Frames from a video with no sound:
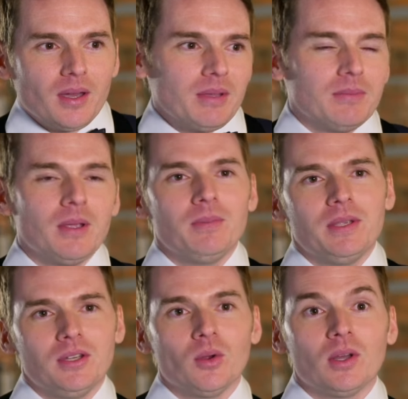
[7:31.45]
I mean, maybe,
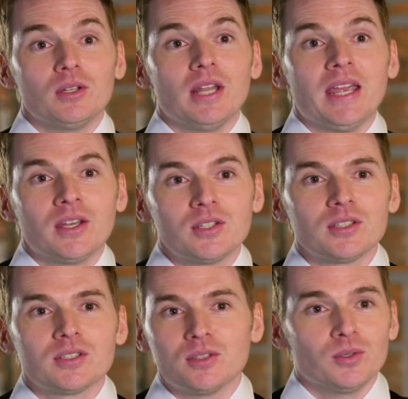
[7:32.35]
you know, a little
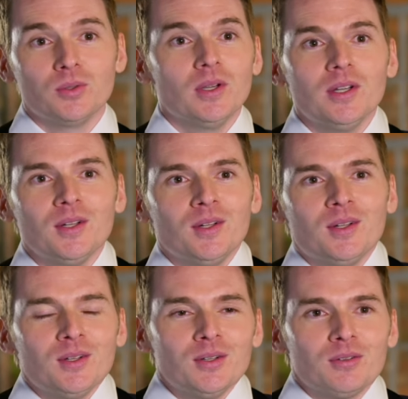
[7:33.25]
anxious to
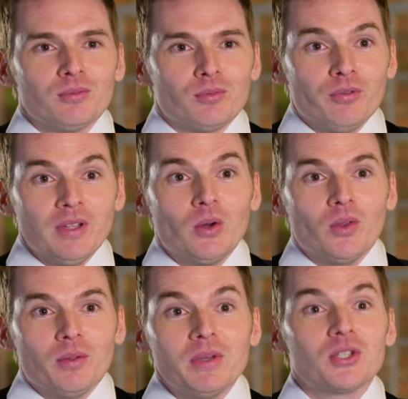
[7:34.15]
reveal
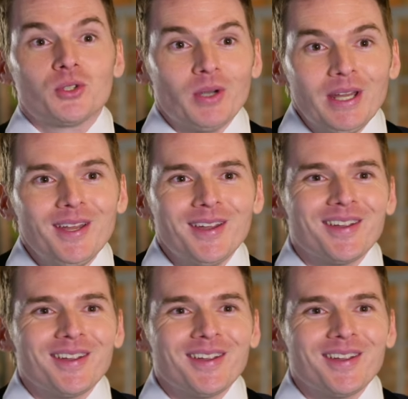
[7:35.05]
the mystery.